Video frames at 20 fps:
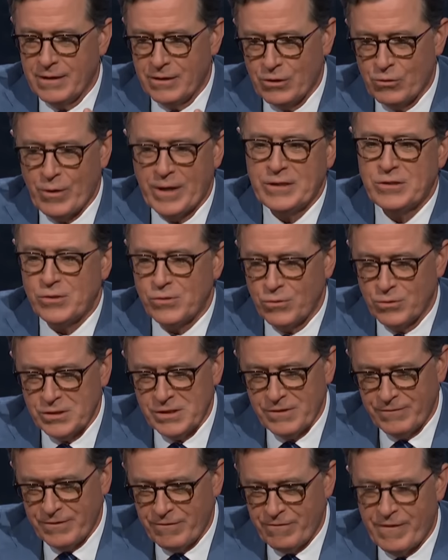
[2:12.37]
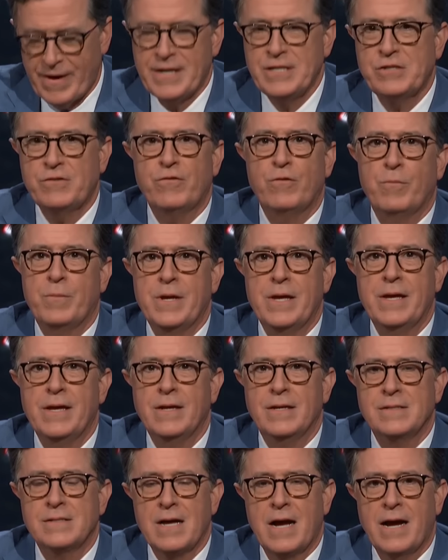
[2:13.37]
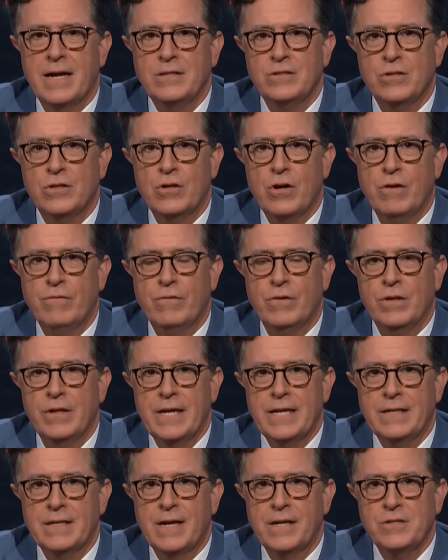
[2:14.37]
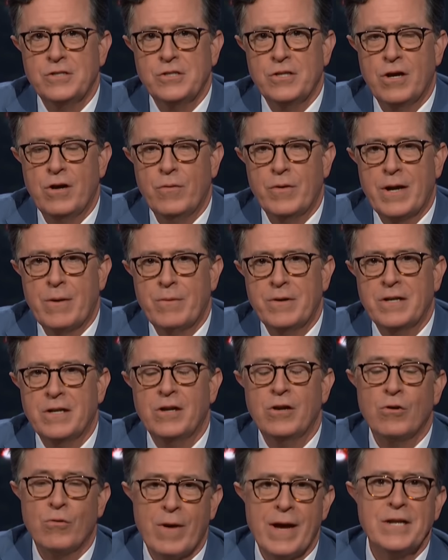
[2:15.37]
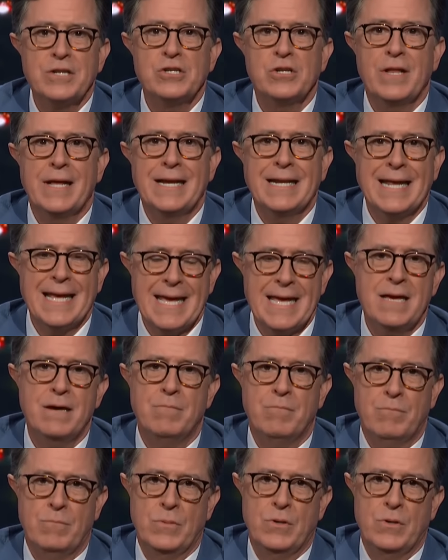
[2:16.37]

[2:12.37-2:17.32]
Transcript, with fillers: great source of advice for me as I took over a late night show, and I want to congratulate him